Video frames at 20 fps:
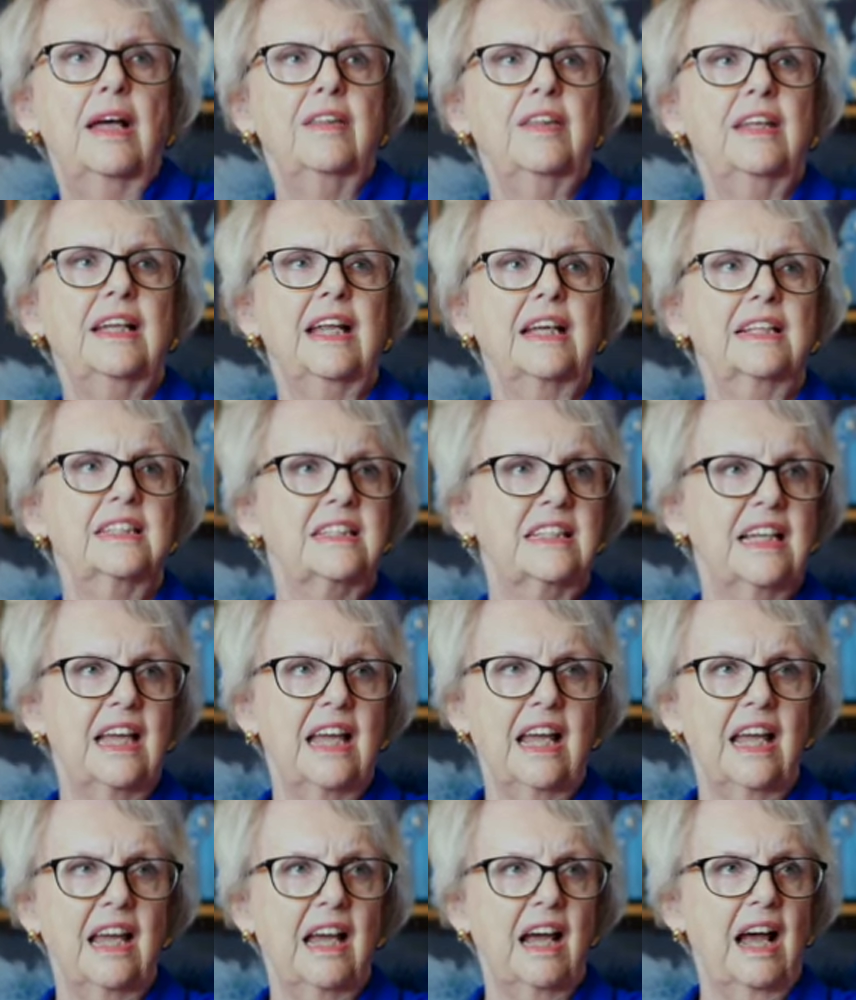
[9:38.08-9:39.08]
The next
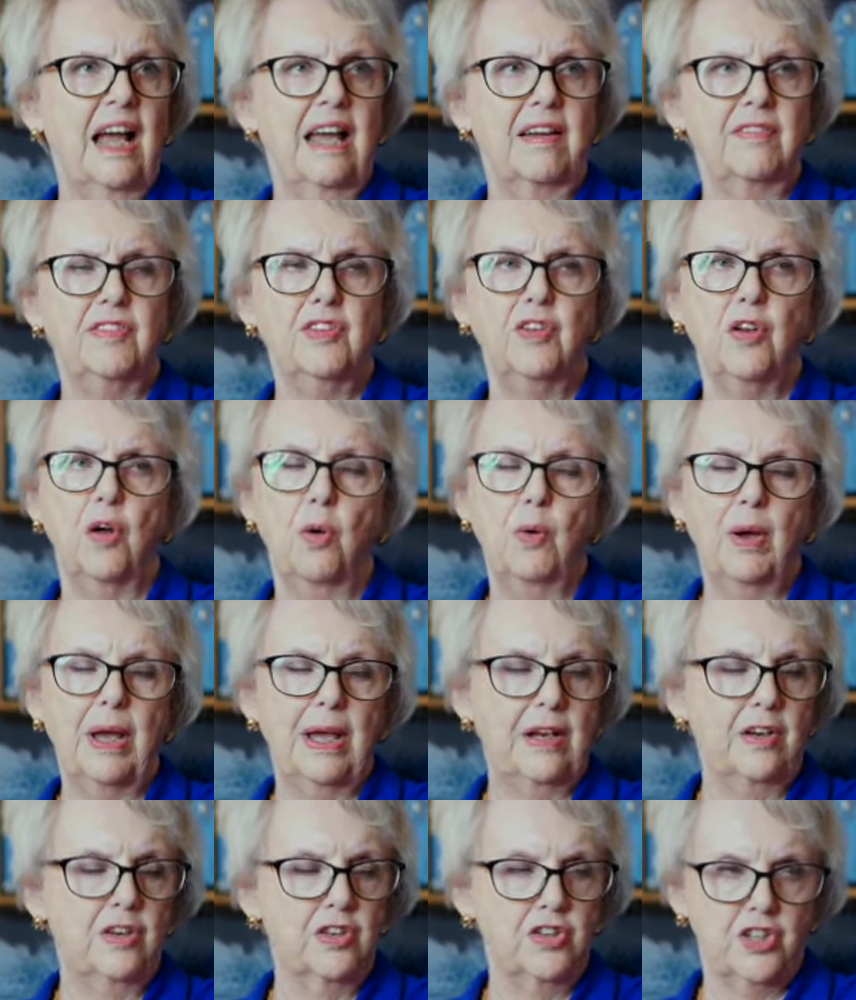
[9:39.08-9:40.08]
day, I have no
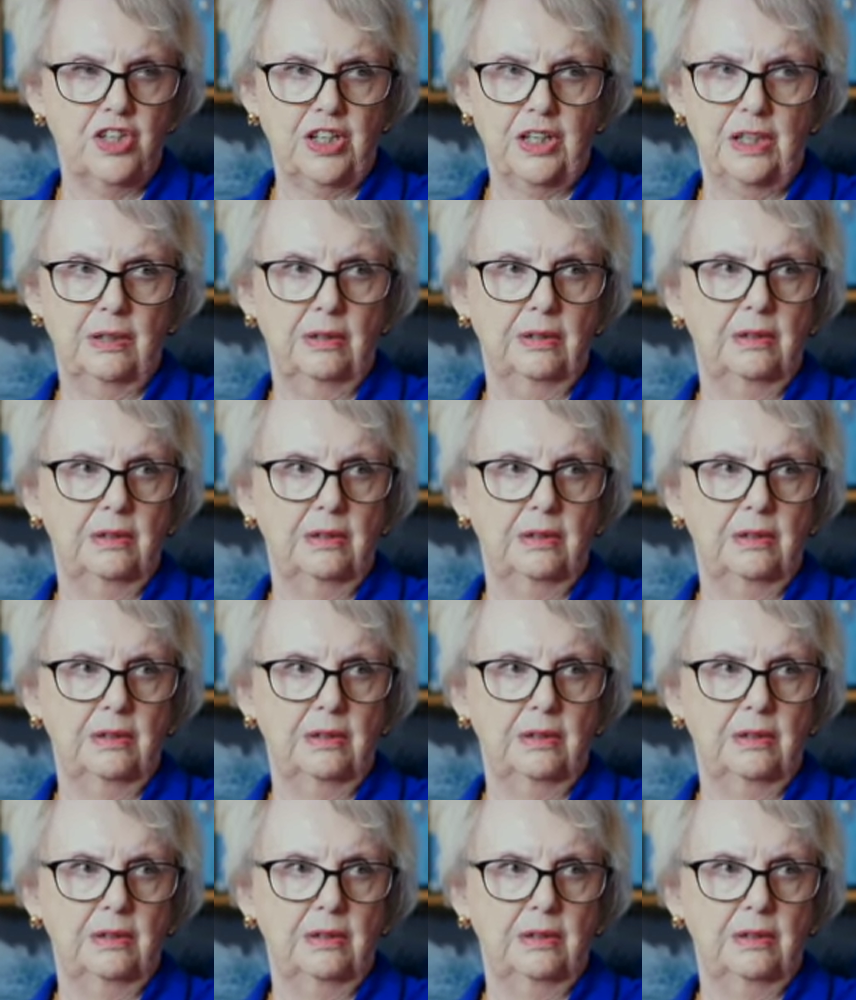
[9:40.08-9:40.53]
energy.